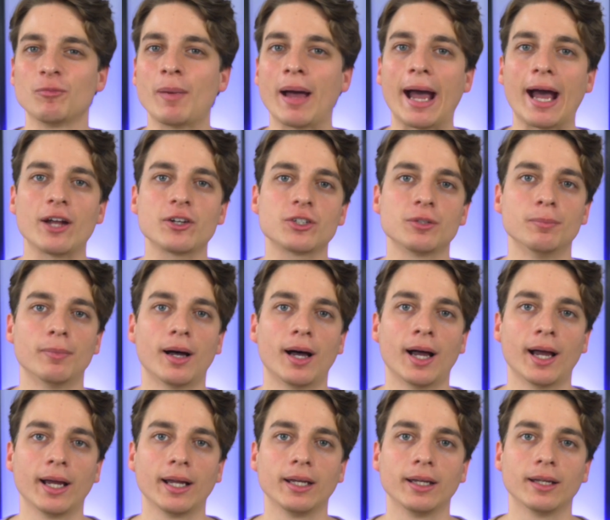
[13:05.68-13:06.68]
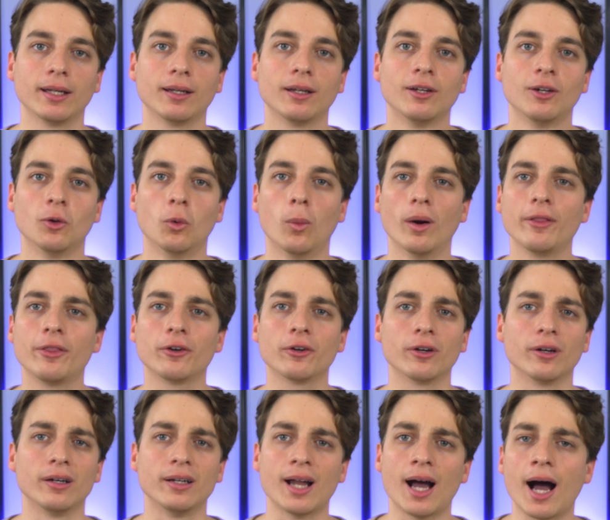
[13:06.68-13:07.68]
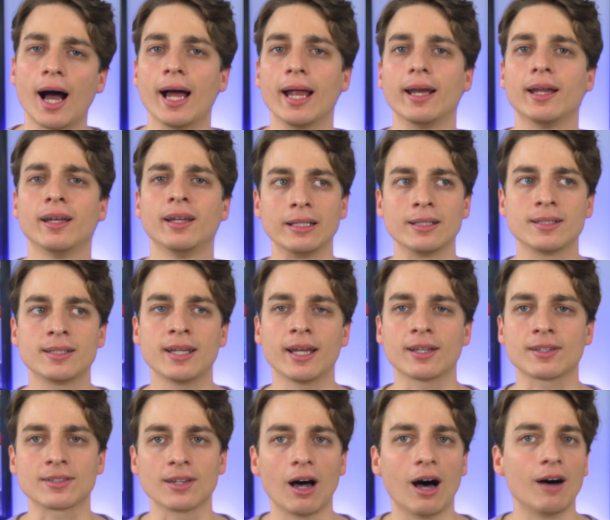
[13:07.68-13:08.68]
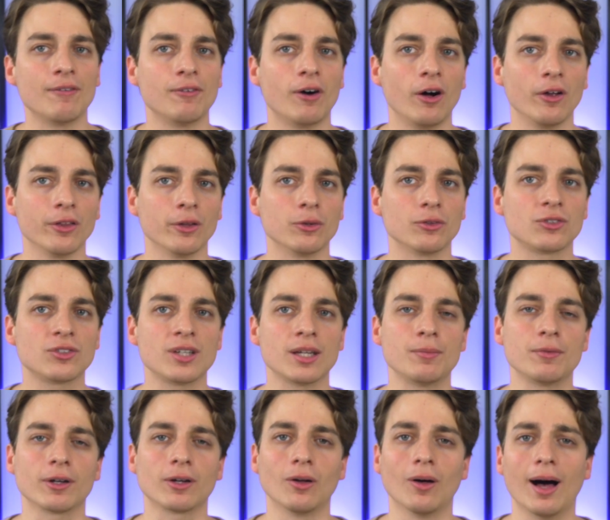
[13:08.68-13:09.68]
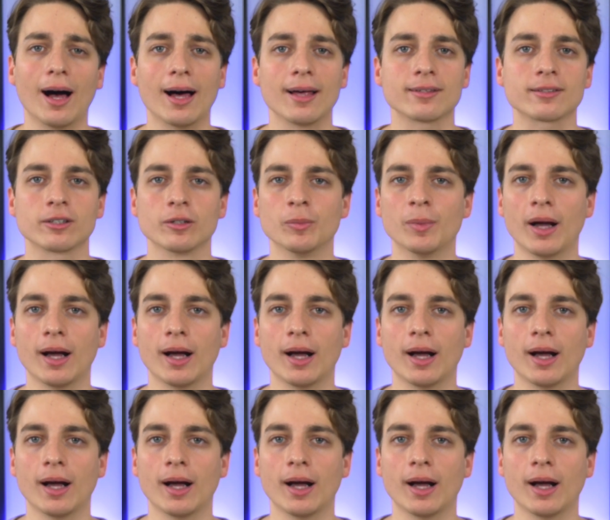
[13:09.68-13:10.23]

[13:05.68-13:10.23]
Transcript: of passion behind it, whether or not it ticks off all those typical Oscar